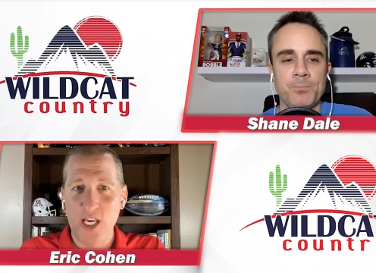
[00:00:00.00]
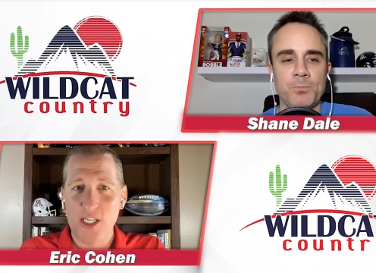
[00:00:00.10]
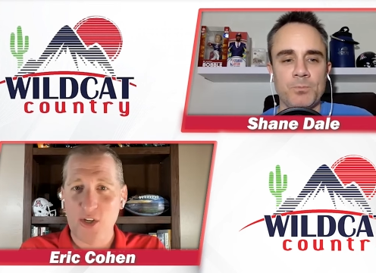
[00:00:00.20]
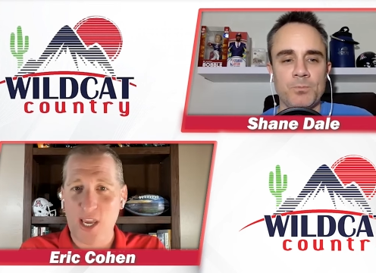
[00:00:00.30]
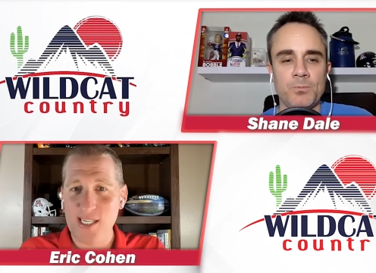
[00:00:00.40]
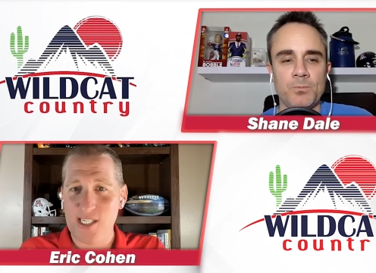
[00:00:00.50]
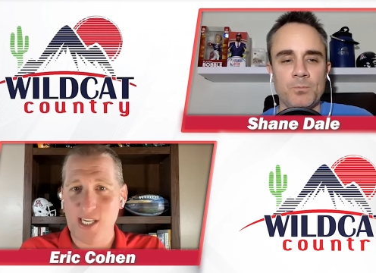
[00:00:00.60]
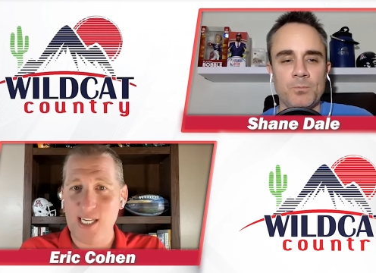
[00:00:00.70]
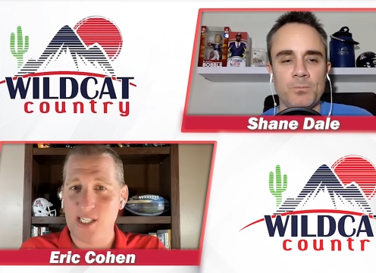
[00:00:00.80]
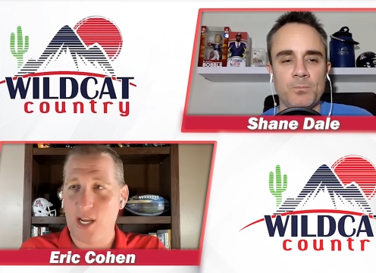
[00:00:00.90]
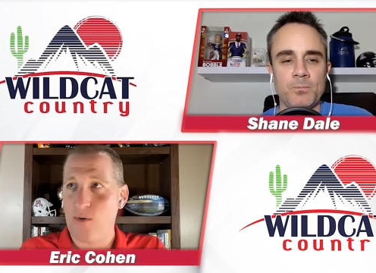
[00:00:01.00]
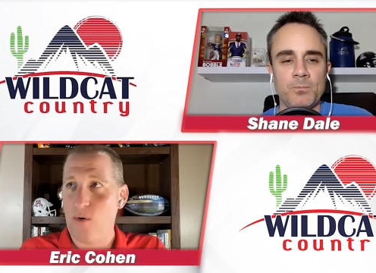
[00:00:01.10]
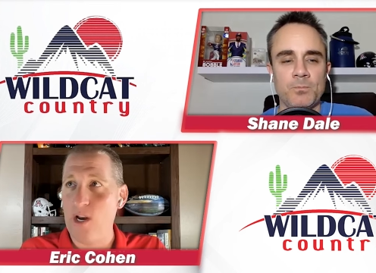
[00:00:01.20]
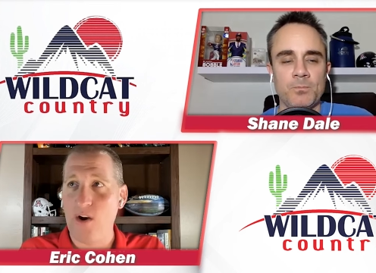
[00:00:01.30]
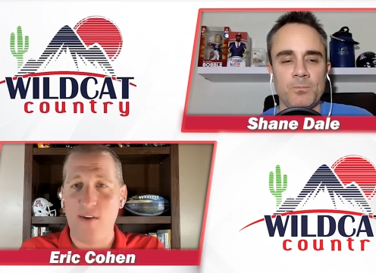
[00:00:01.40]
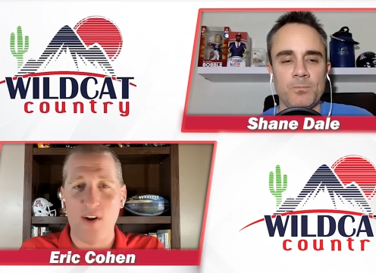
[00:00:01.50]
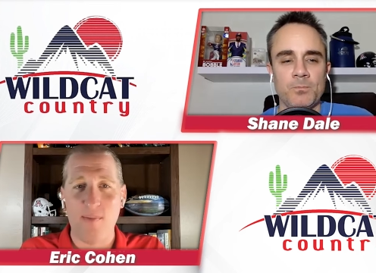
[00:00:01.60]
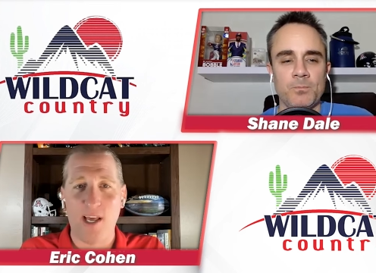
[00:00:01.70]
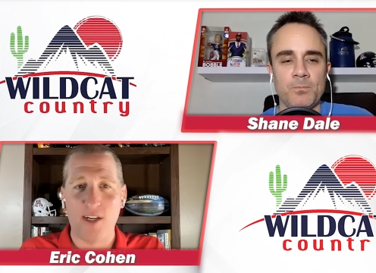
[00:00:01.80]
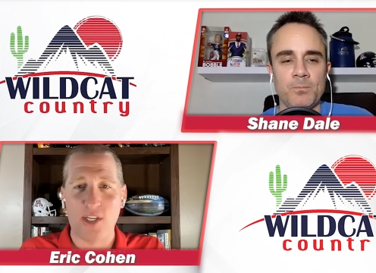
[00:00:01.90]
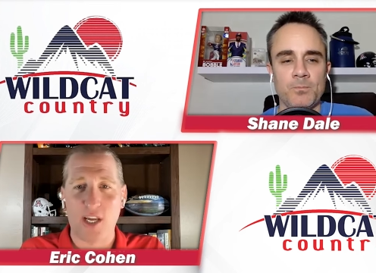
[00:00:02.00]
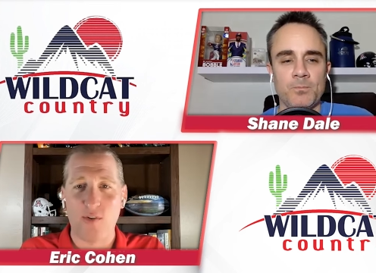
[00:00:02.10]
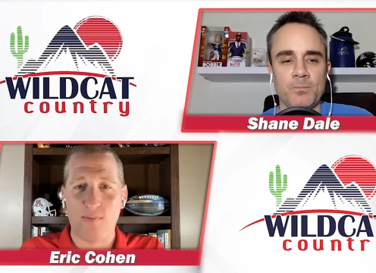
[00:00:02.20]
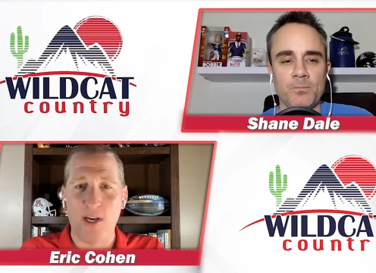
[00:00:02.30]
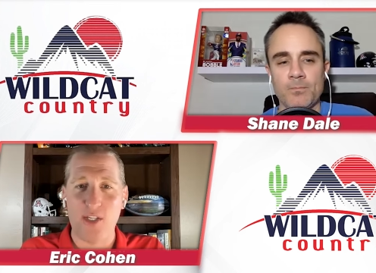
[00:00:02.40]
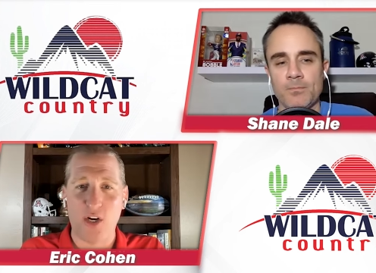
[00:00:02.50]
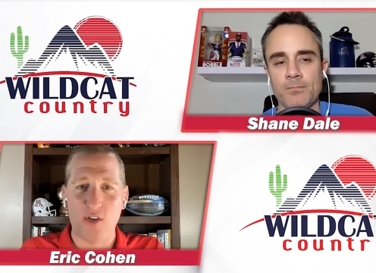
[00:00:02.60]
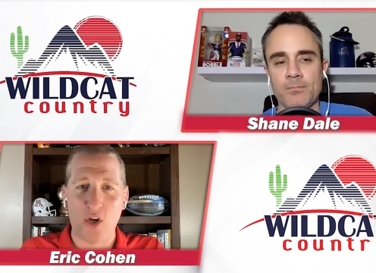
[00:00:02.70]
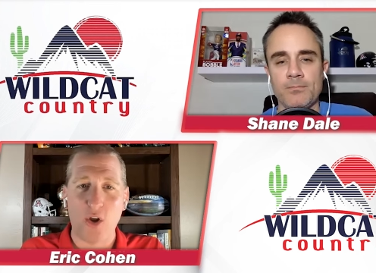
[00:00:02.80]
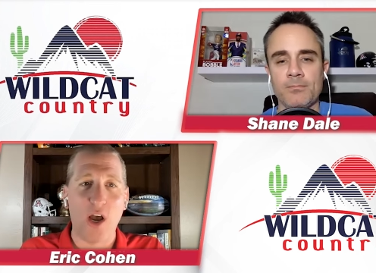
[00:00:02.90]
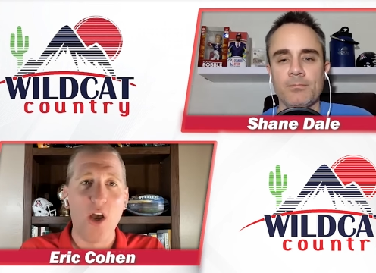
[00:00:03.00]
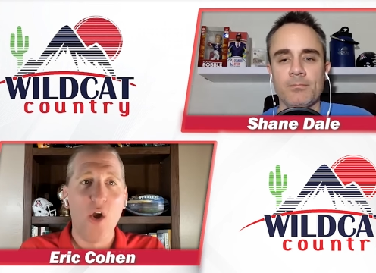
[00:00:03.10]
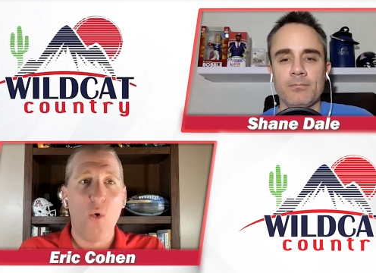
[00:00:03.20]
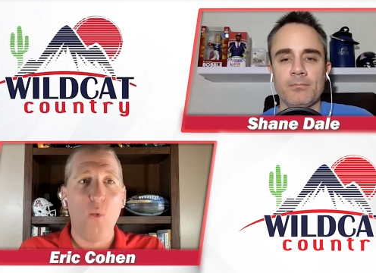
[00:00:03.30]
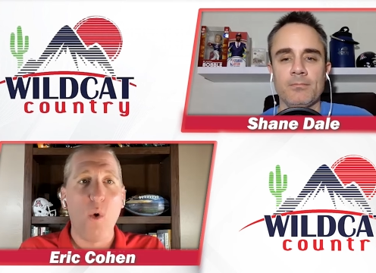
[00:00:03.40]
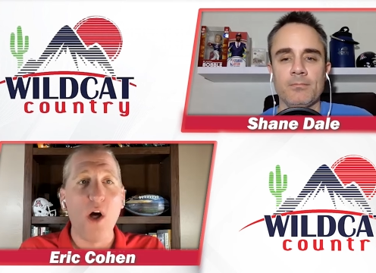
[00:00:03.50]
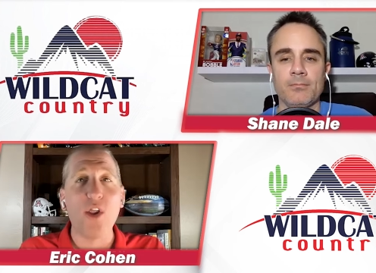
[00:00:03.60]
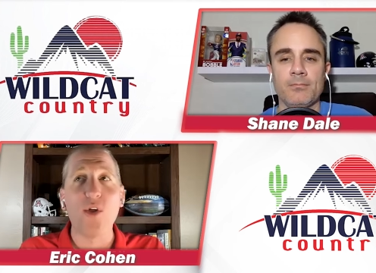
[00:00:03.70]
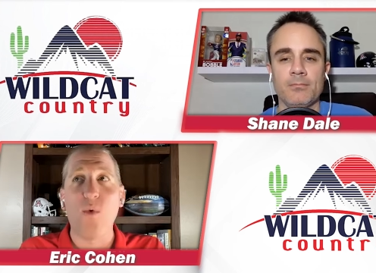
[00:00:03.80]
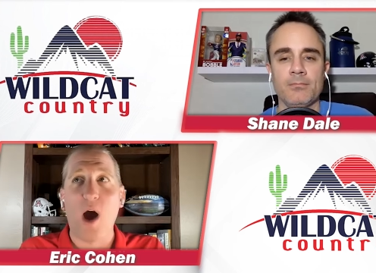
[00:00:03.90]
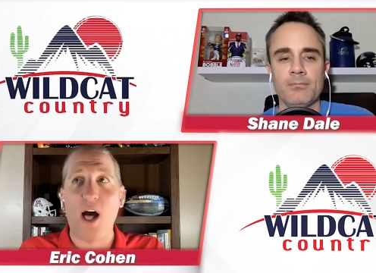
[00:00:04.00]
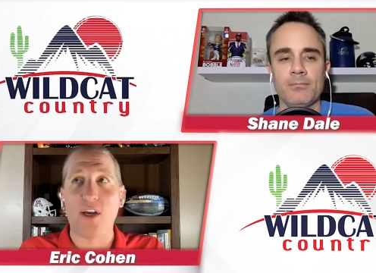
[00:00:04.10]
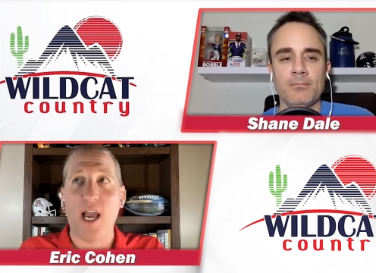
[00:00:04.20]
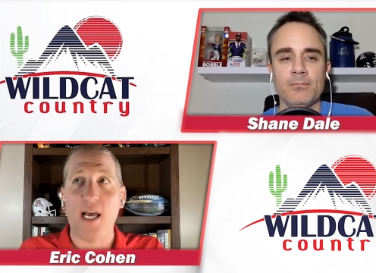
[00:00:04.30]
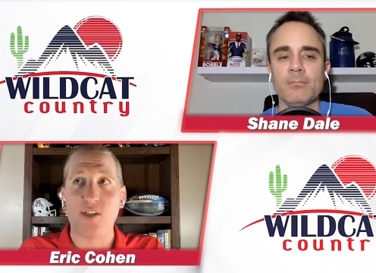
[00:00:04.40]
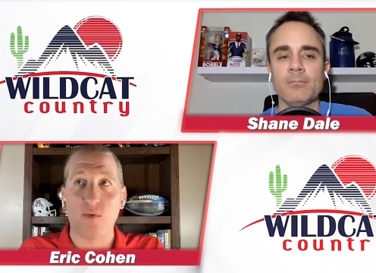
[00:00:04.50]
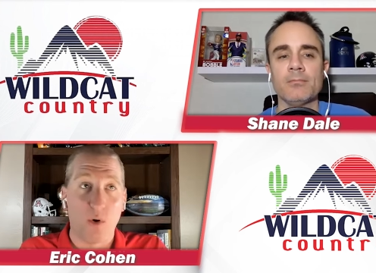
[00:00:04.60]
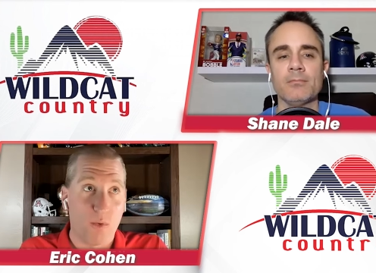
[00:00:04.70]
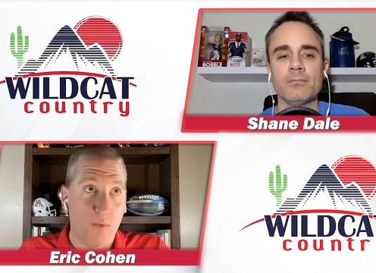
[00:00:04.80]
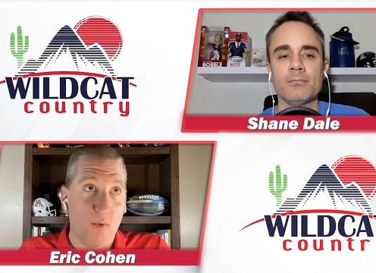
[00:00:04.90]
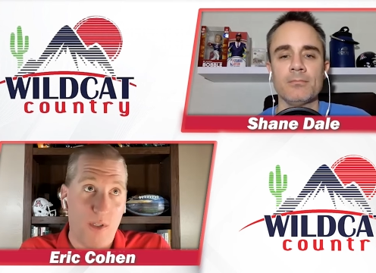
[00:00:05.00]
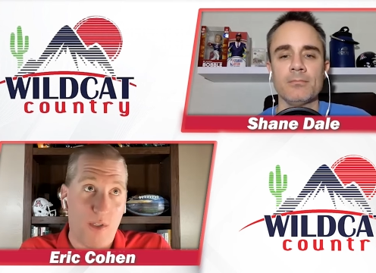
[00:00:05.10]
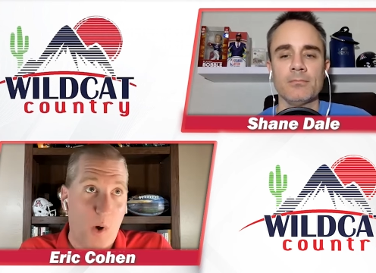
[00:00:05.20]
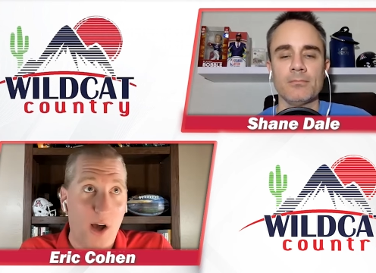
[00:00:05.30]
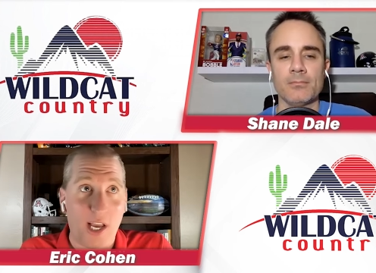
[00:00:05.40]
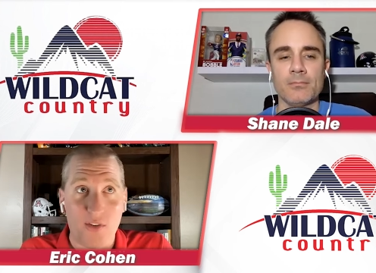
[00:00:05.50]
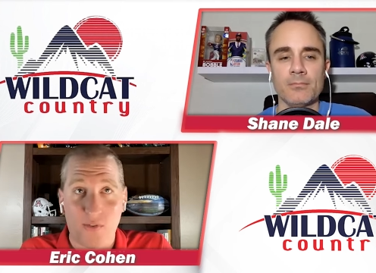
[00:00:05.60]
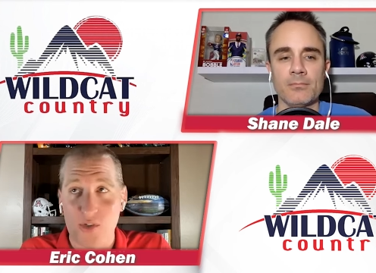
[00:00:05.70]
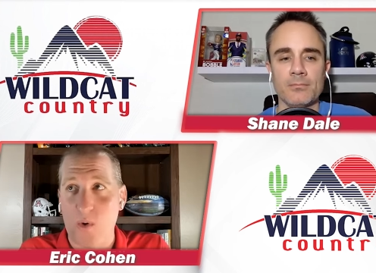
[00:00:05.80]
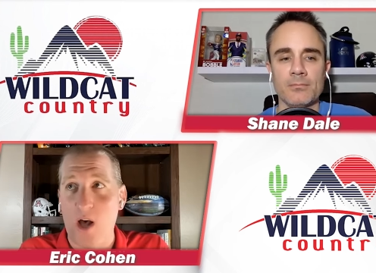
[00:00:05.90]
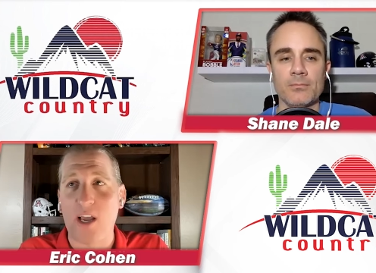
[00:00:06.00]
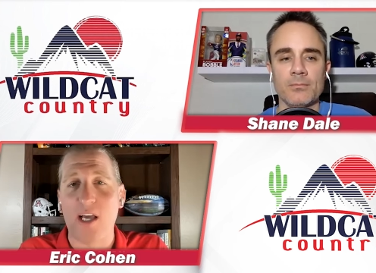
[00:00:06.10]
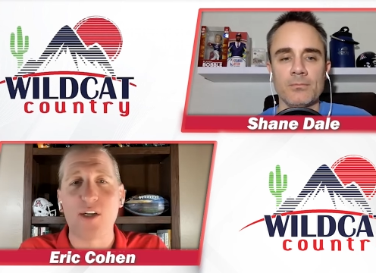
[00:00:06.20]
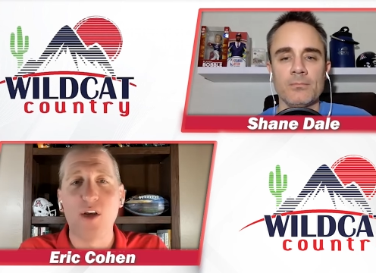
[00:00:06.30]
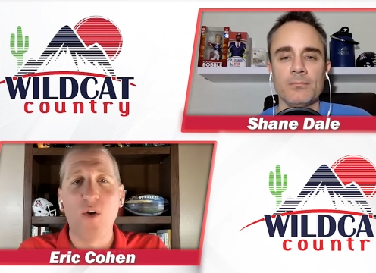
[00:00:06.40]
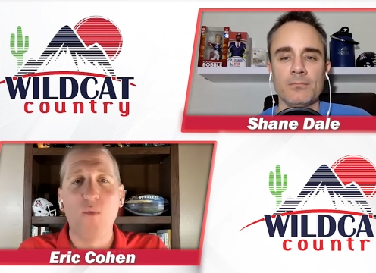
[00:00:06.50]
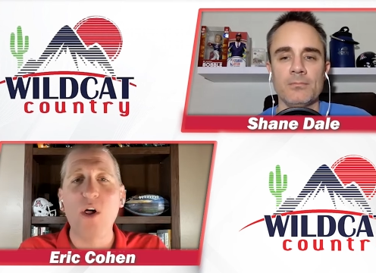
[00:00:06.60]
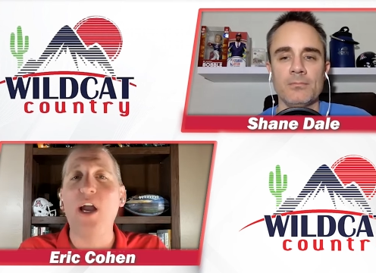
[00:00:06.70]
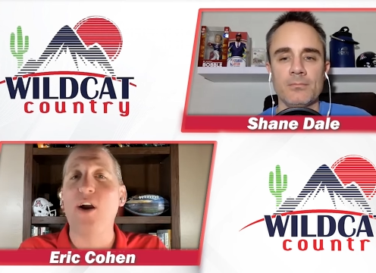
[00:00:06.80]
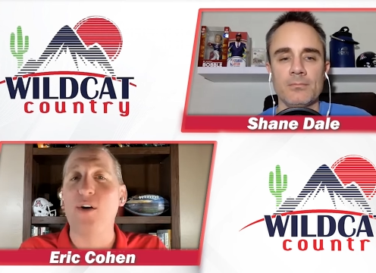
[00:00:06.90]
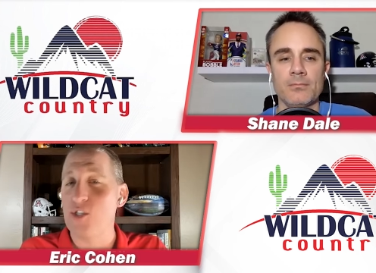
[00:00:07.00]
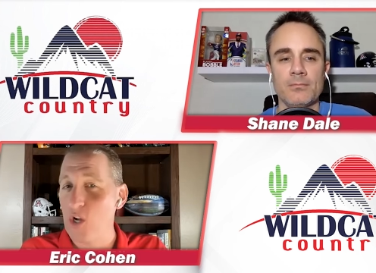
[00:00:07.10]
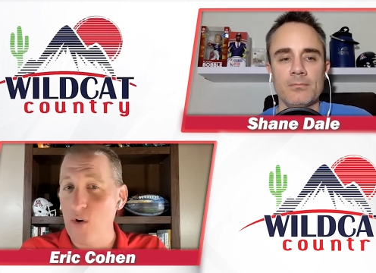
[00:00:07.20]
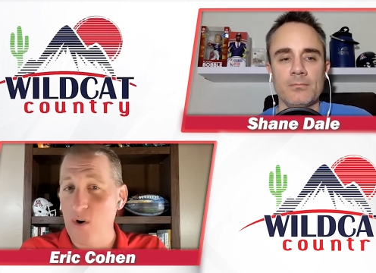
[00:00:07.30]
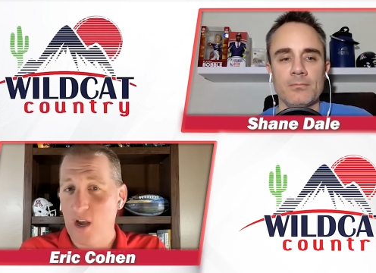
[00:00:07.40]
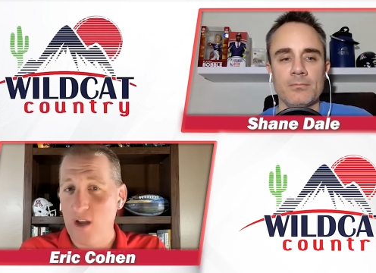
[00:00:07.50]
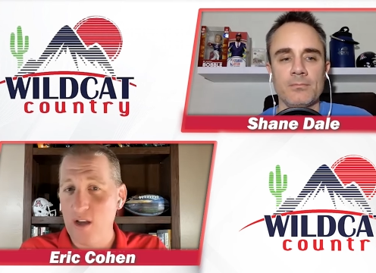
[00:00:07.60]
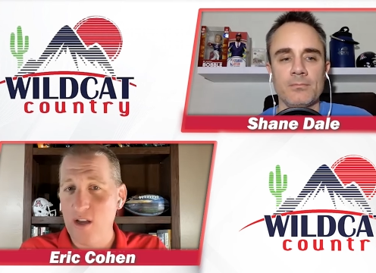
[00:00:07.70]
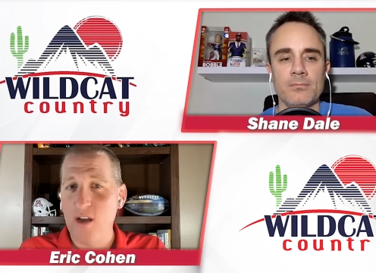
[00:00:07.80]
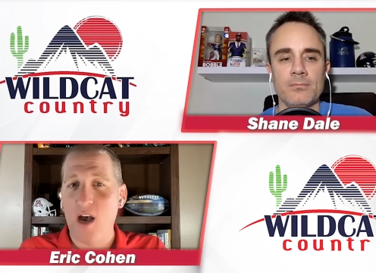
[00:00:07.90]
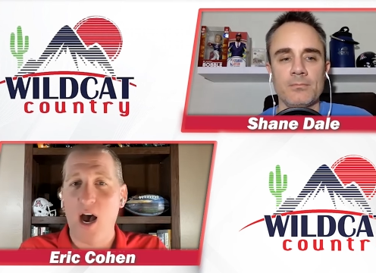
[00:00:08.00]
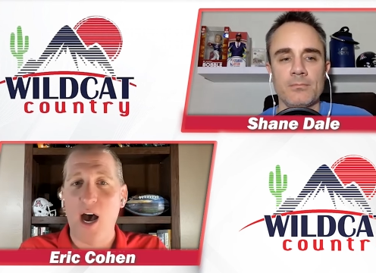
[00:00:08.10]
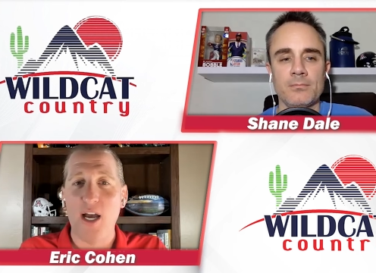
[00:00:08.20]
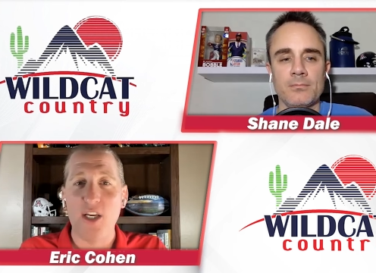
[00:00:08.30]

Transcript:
Speaker 1: So Kansas State's like, well, we don't have anybody else that can replace Arizona will the Wildcats, or it's Wildcats versus Wildcats, mm. will Arizona uh,